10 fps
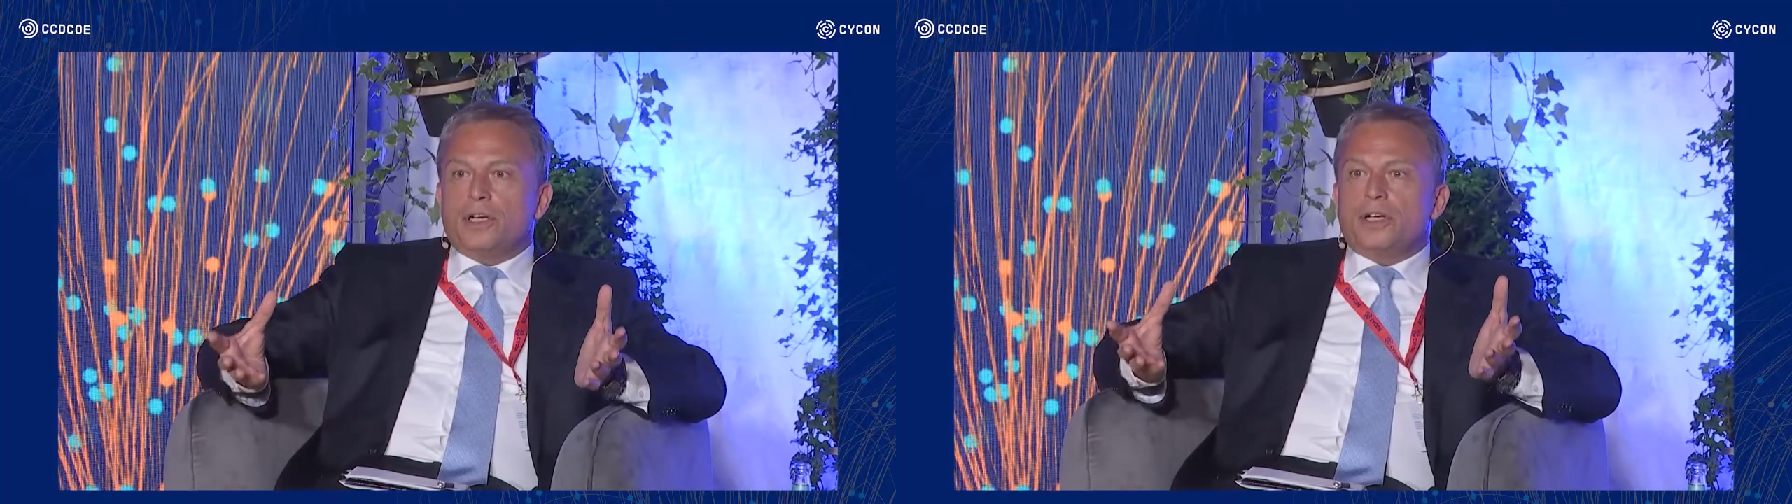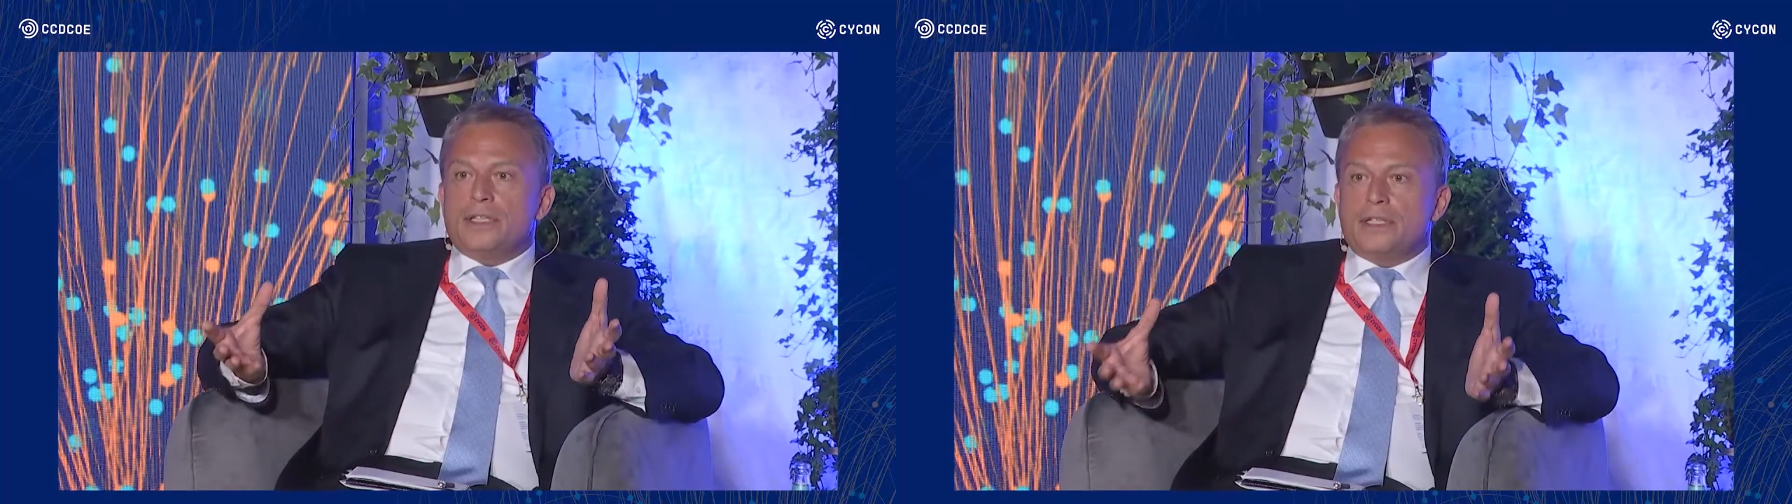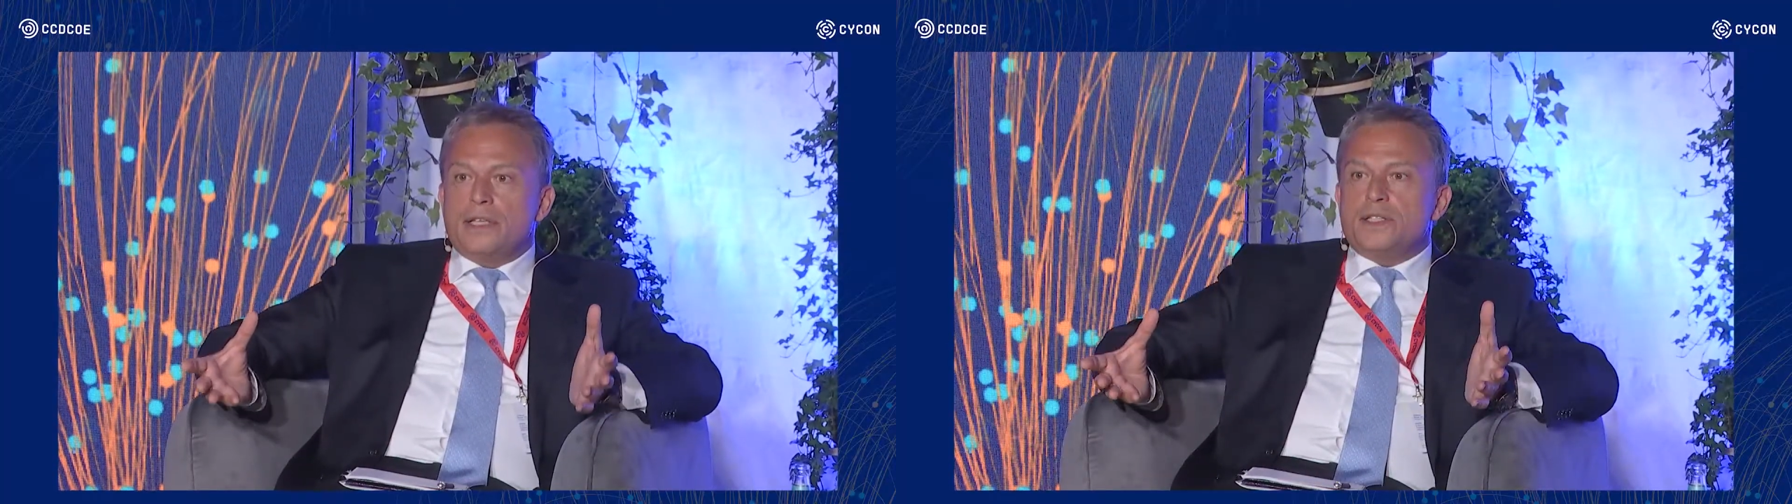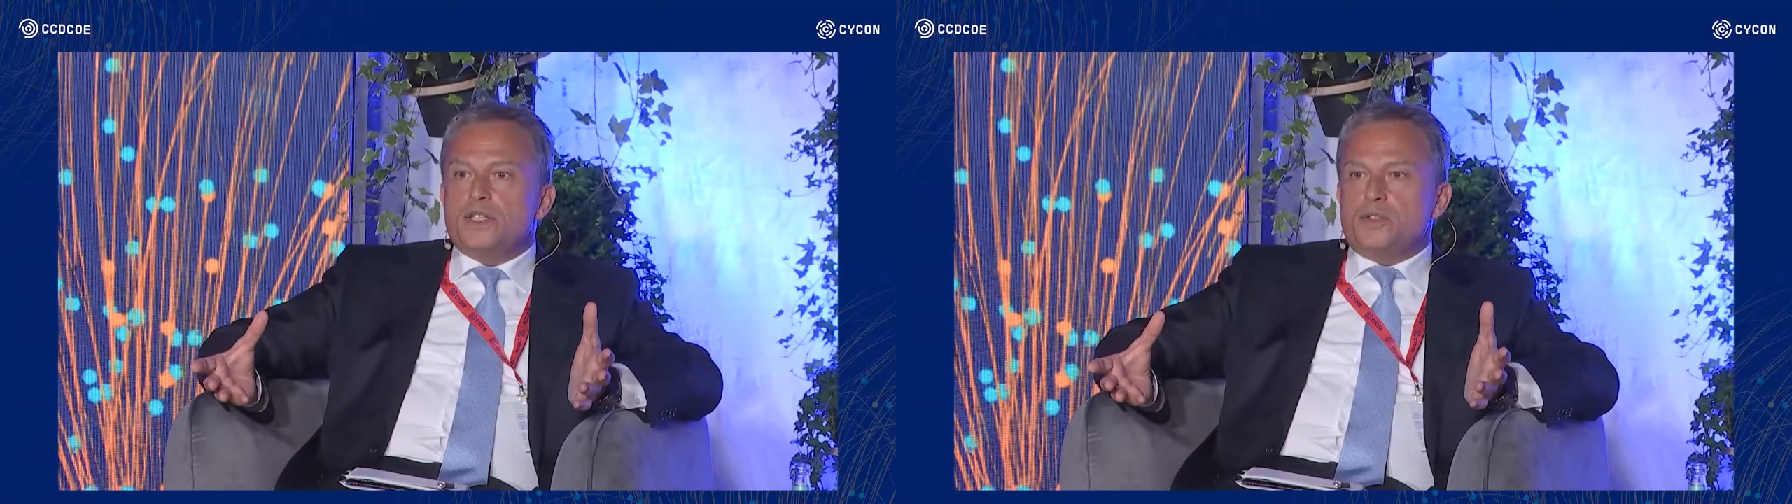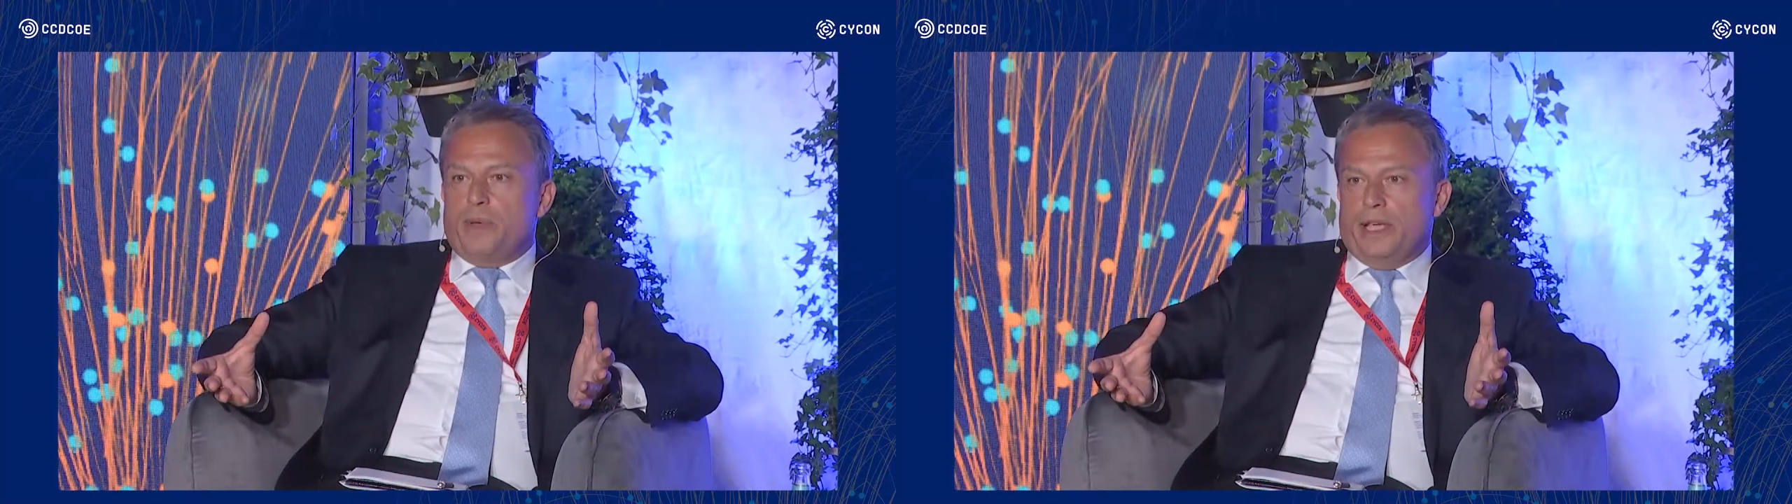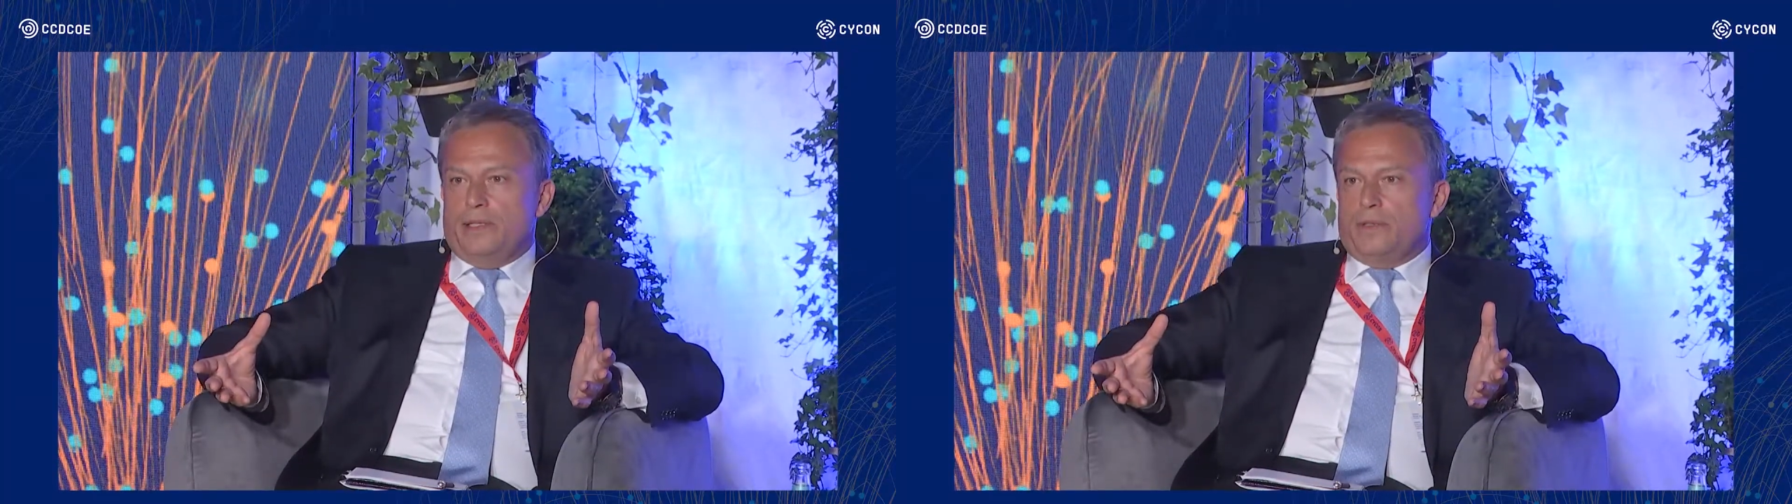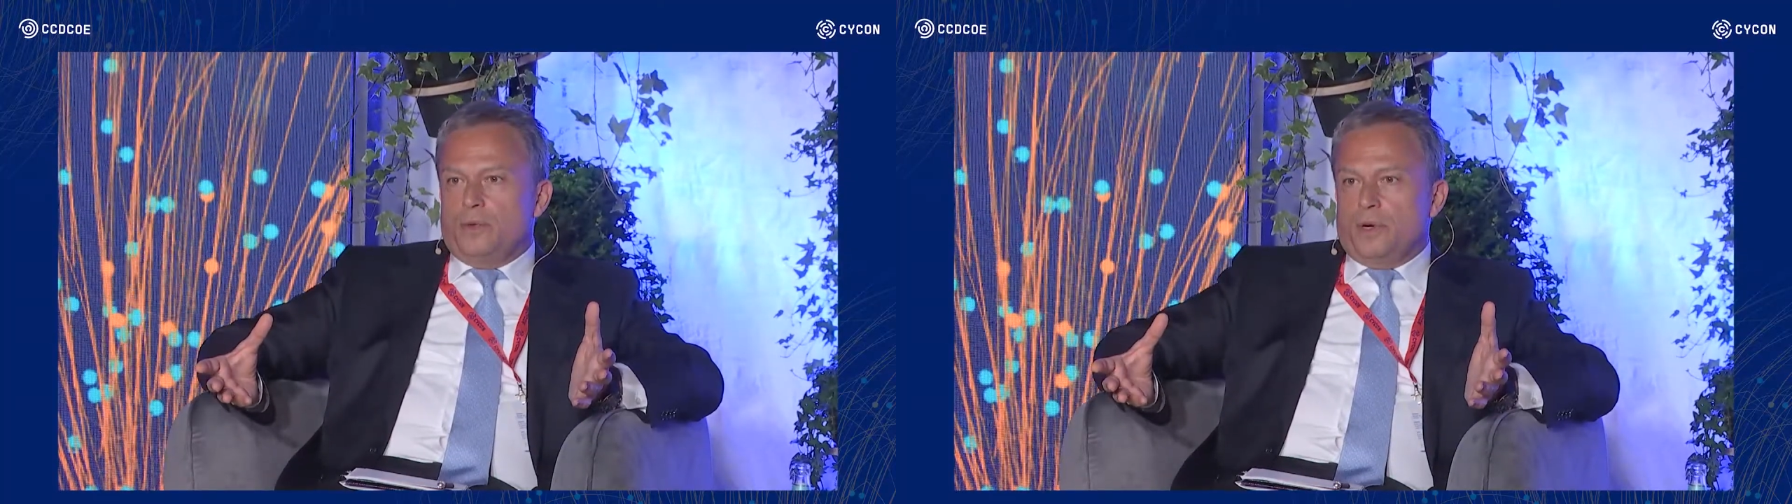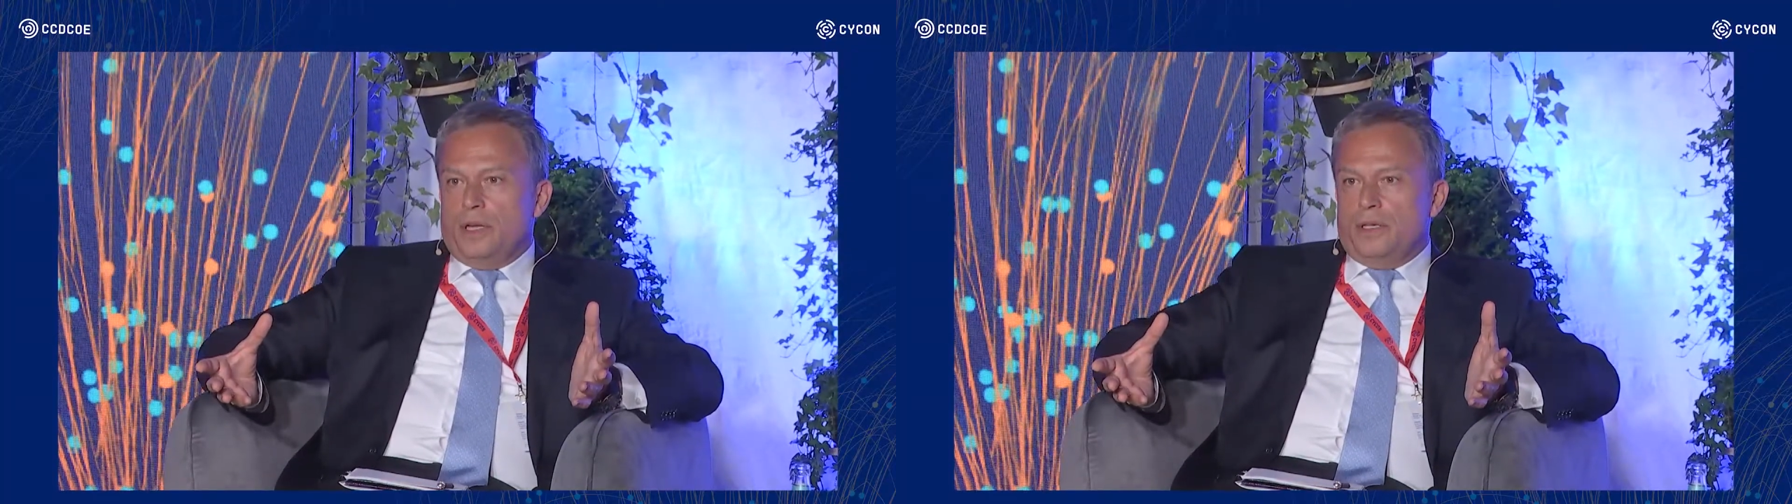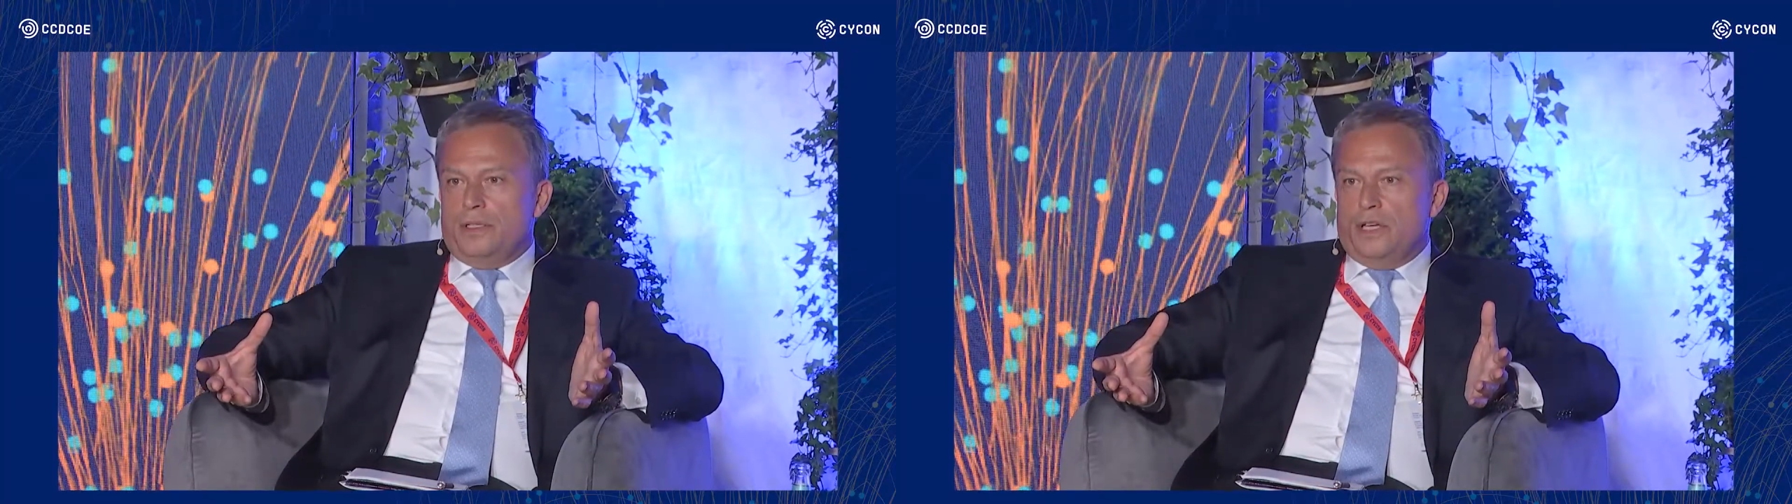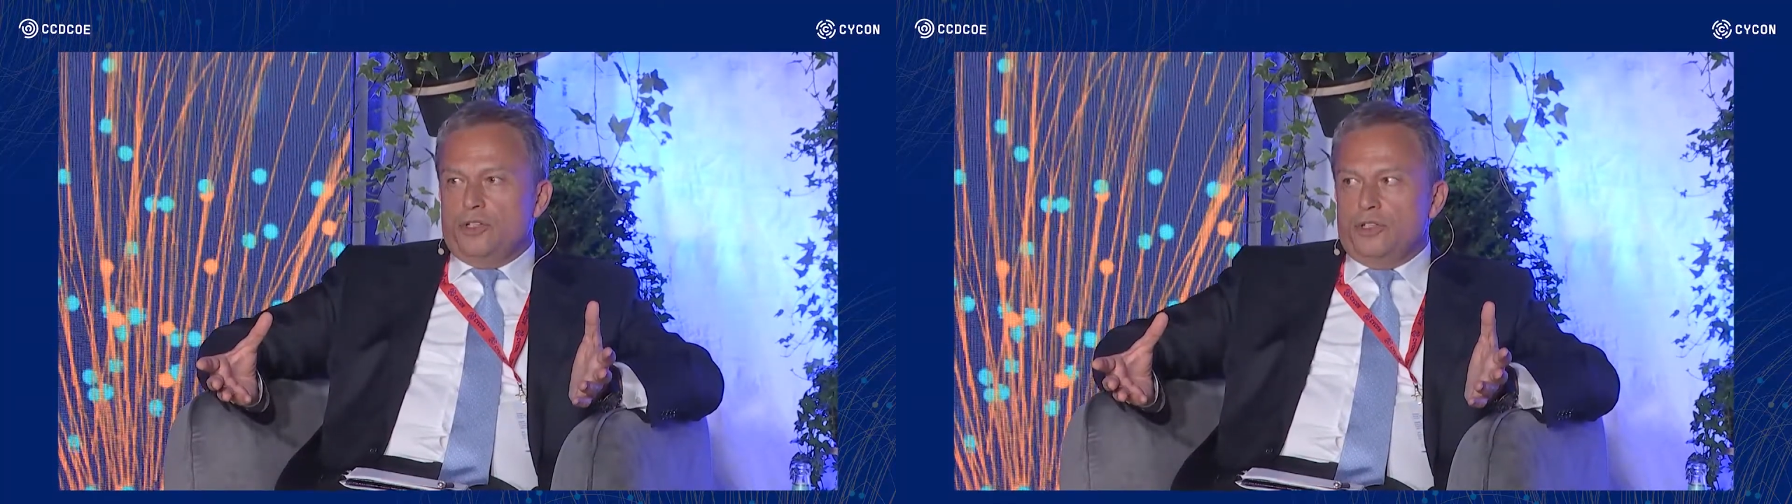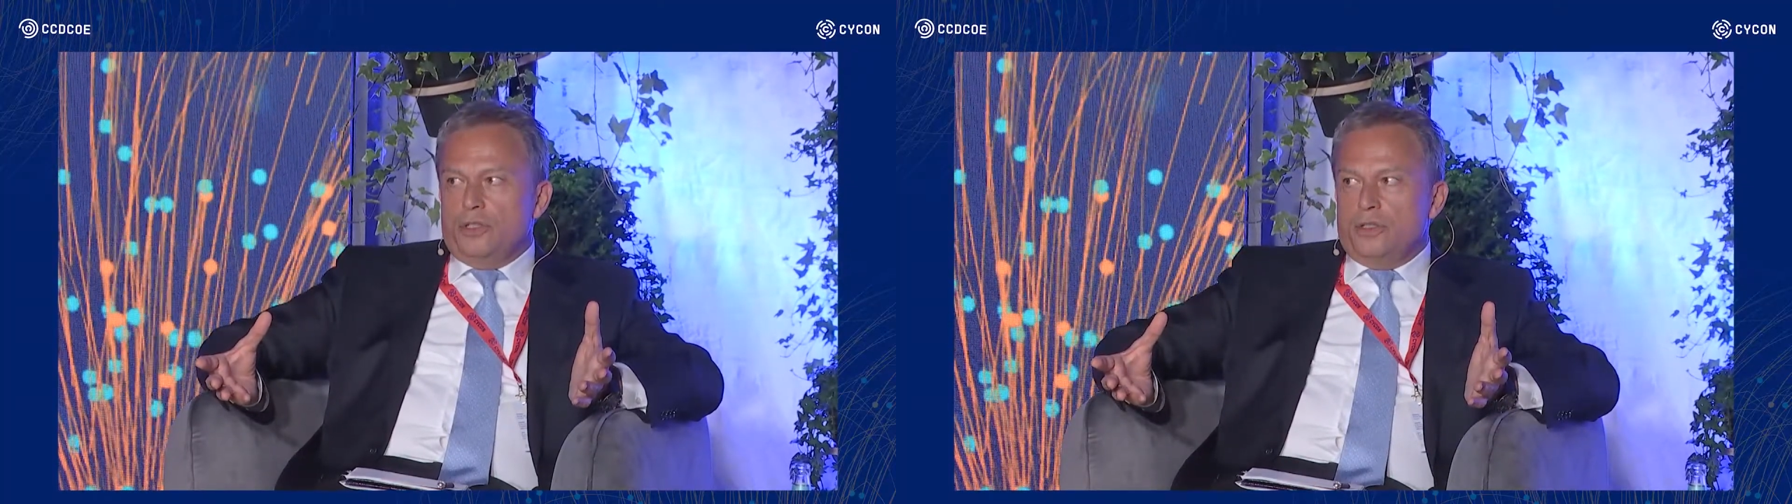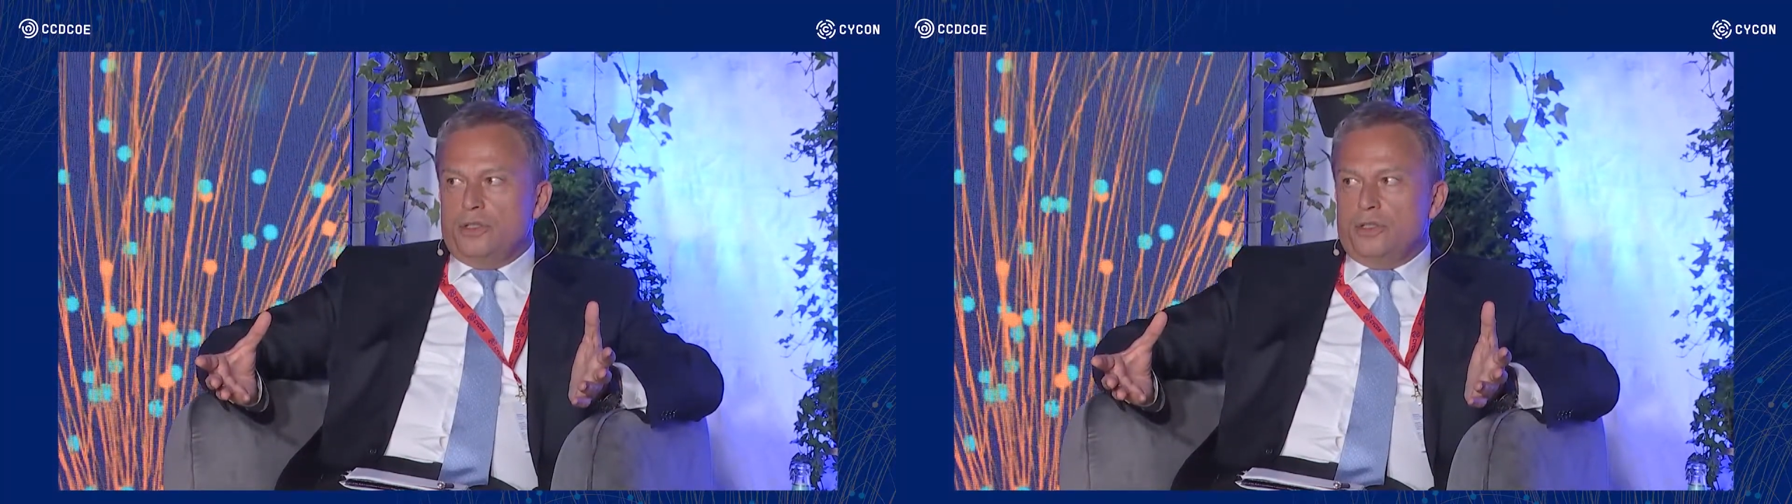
a consensus-based organization,